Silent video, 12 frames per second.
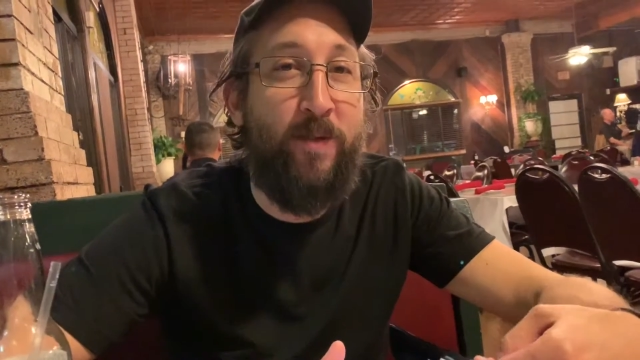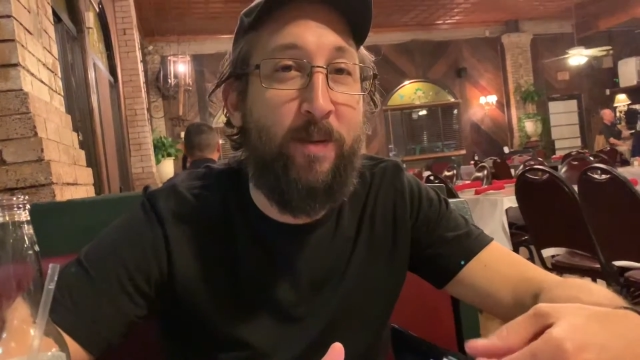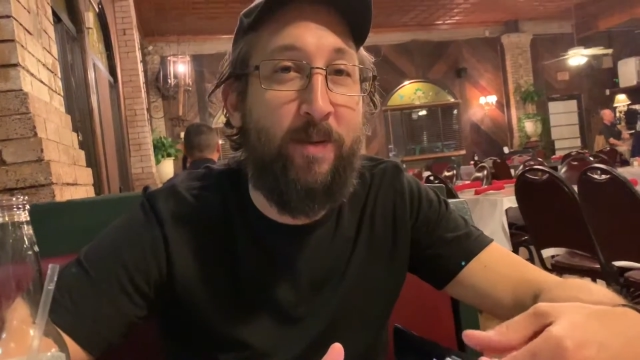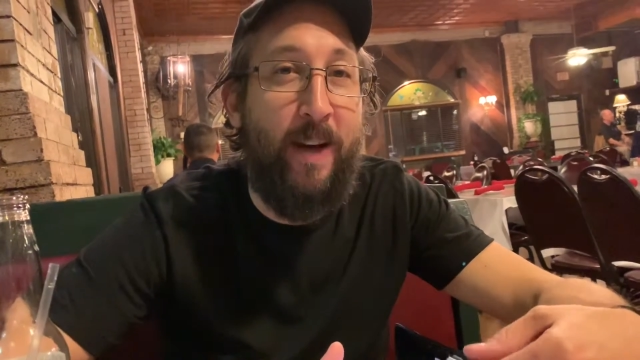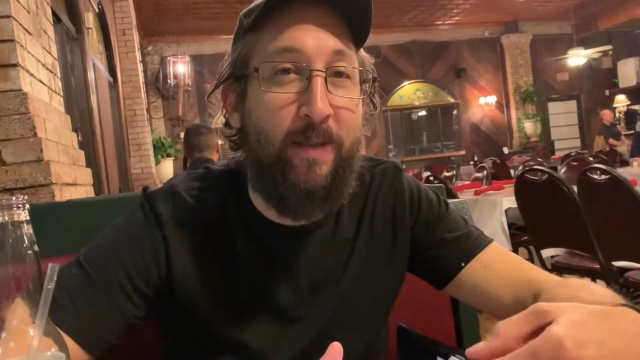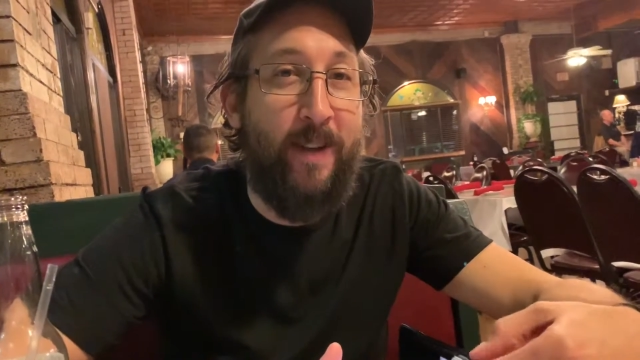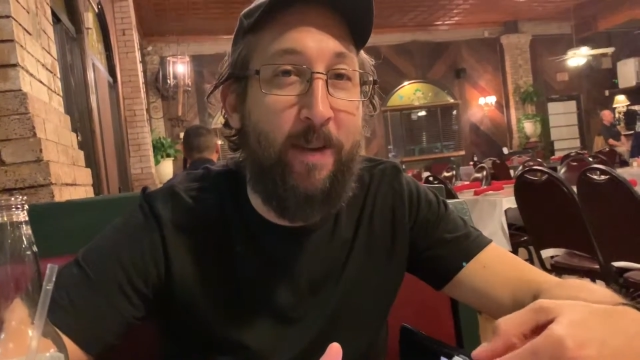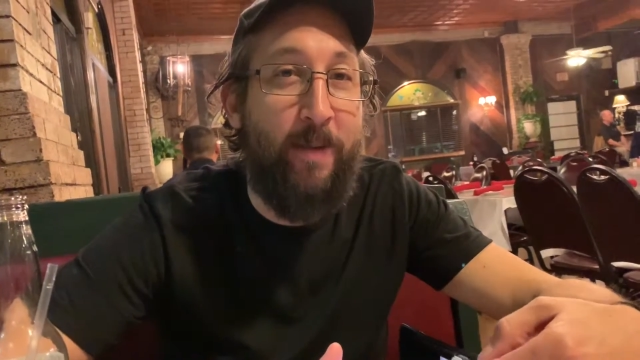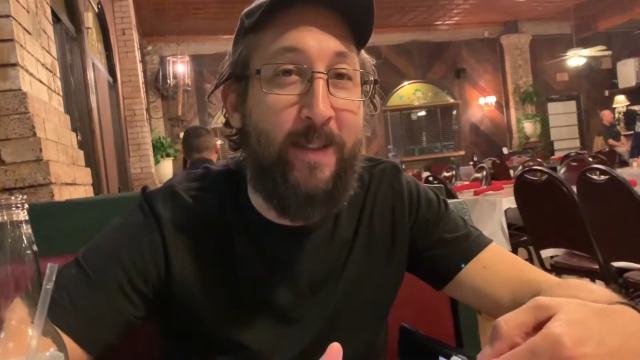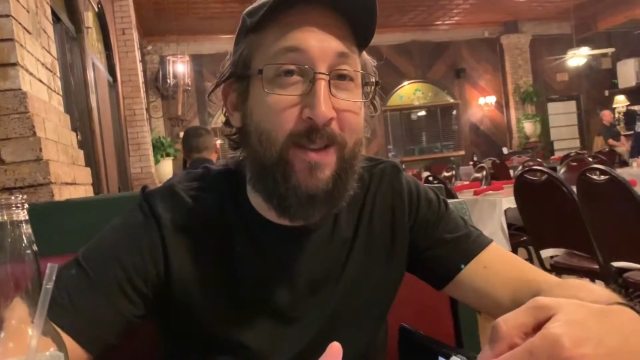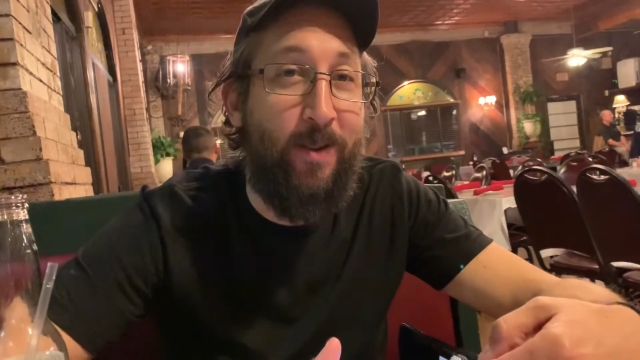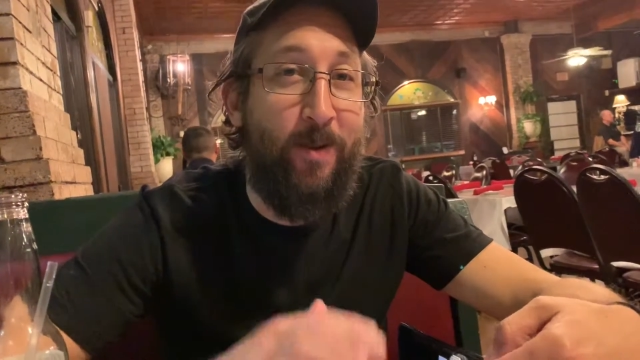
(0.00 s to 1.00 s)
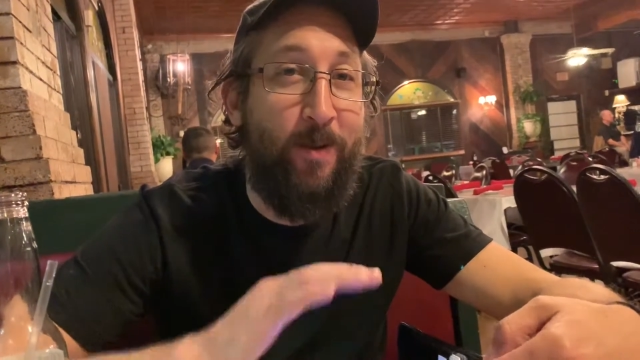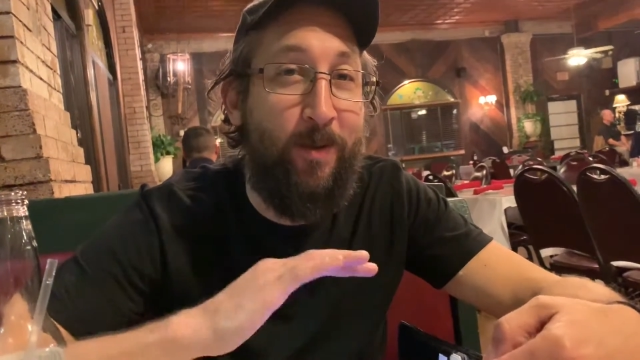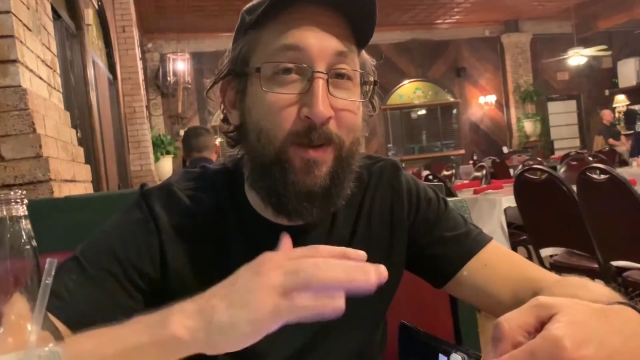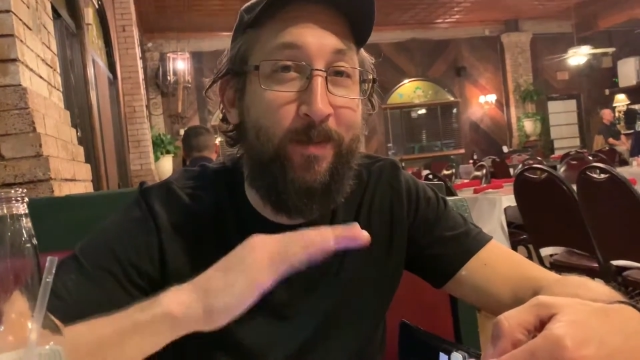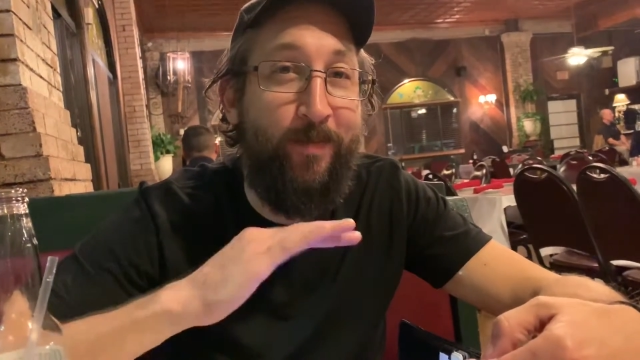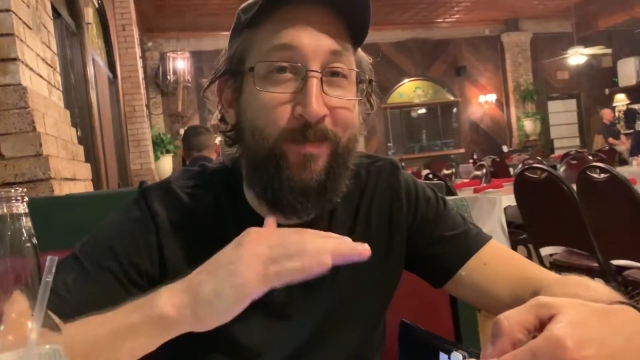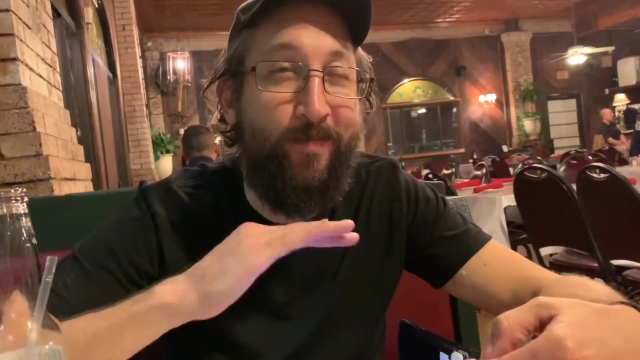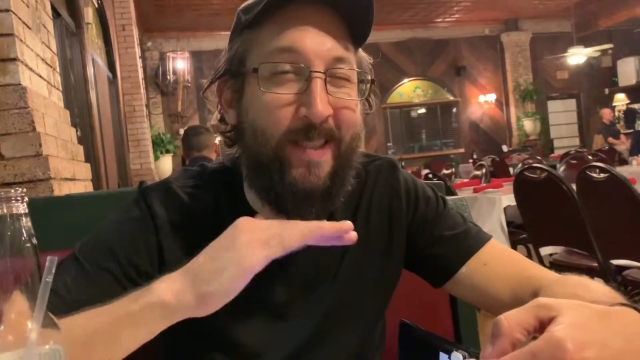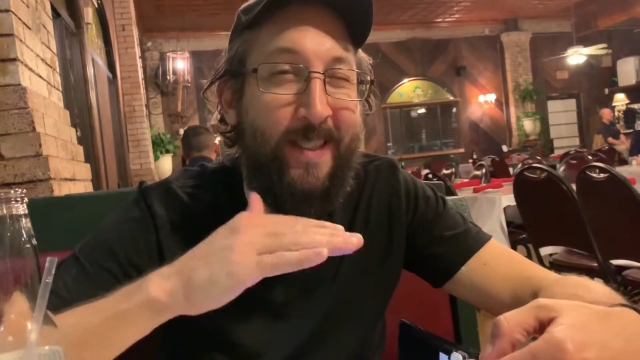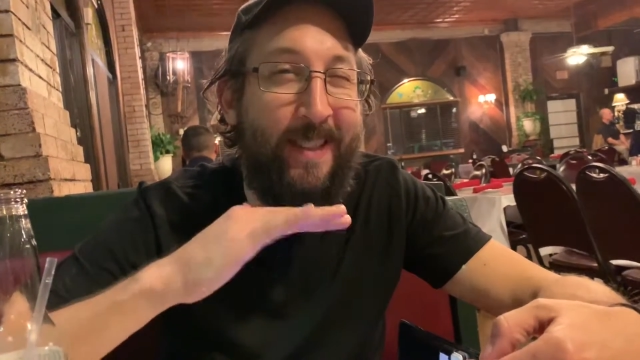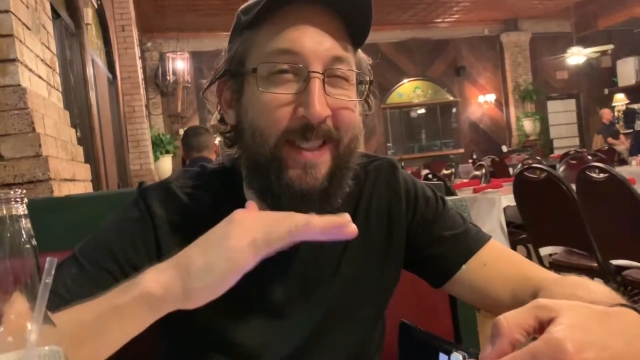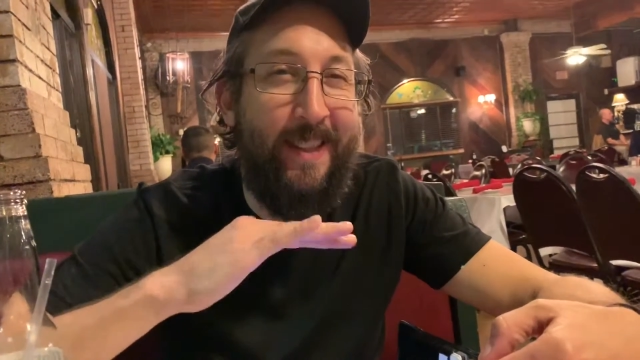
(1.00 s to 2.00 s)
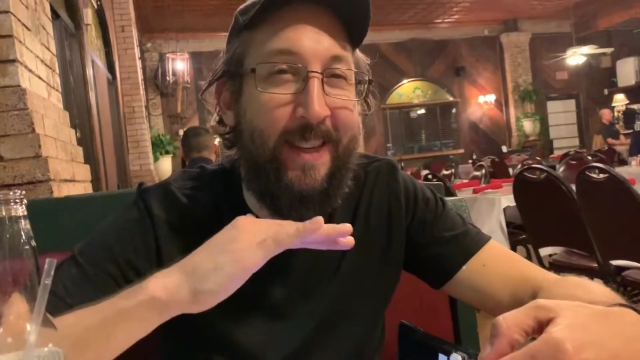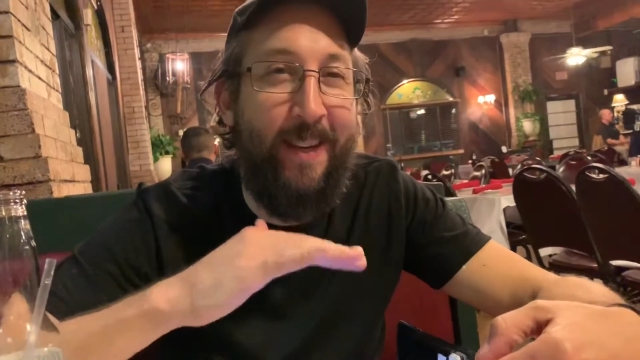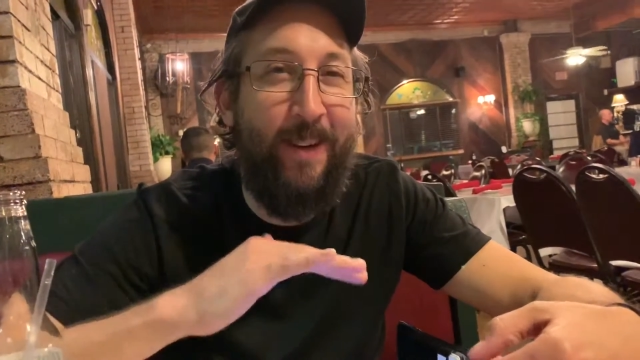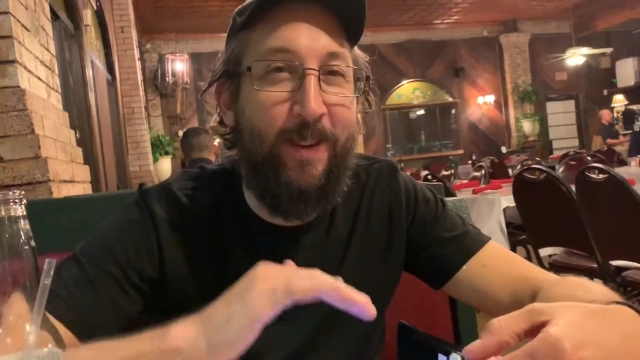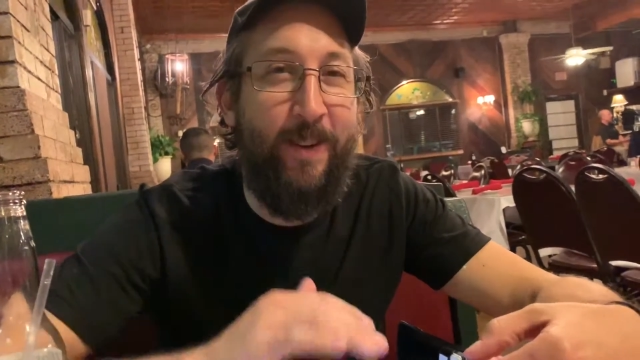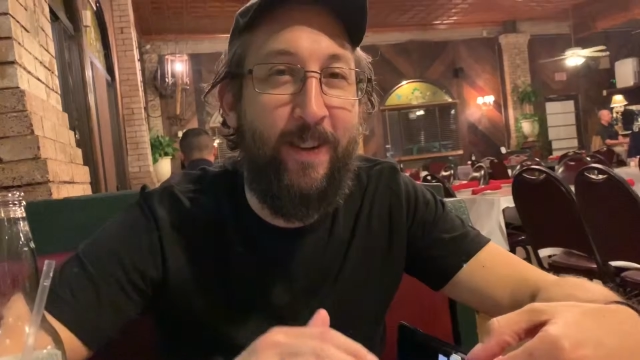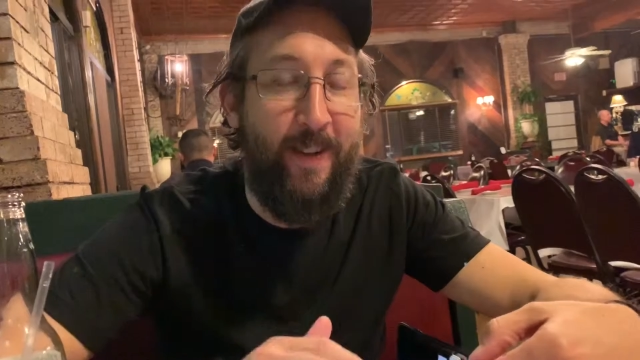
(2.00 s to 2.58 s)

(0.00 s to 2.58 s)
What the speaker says: sometimes it can be so, you know?